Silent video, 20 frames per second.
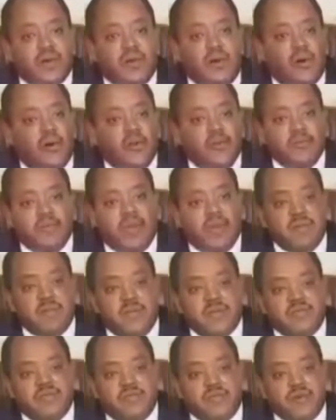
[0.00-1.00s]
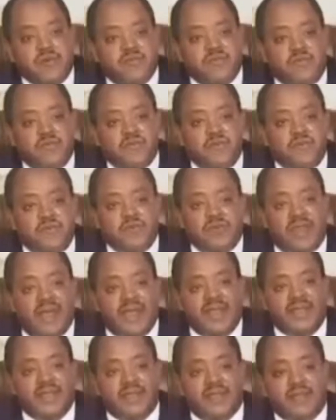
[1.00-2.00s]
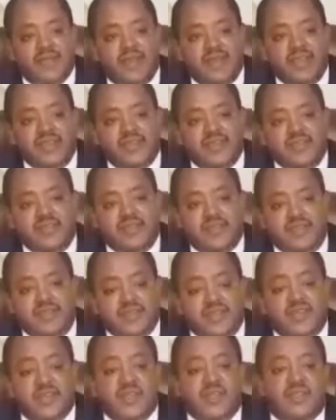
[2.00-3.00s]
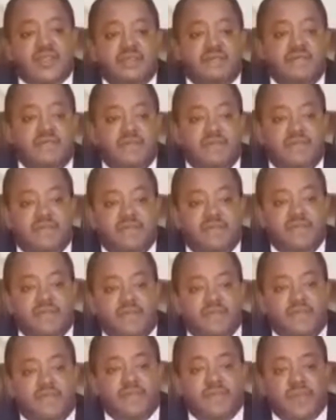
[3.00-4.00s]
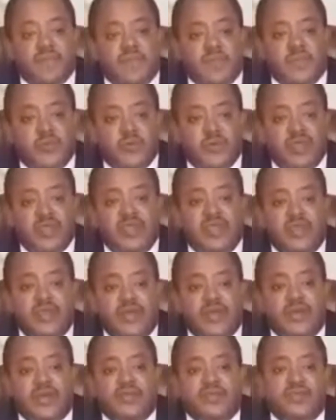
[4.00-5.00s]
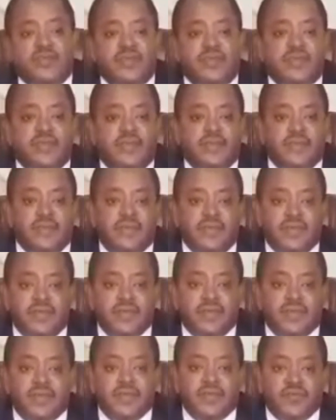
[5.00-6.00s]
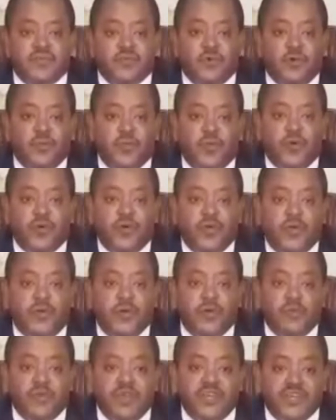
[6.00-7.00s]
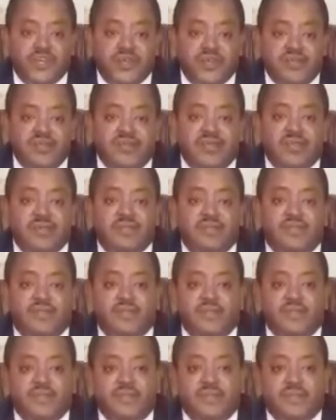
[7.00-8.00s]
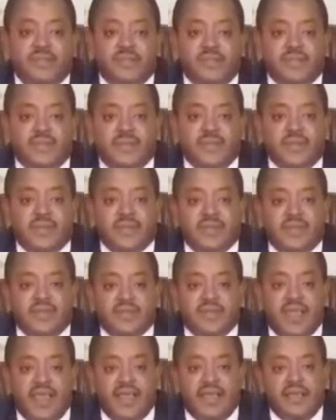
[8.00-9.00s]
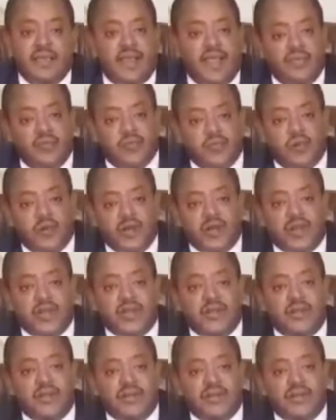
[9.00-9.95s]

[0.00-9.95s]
all members of United Religions Initiative, Unity Earth, Scorpio Missions, Saint Network,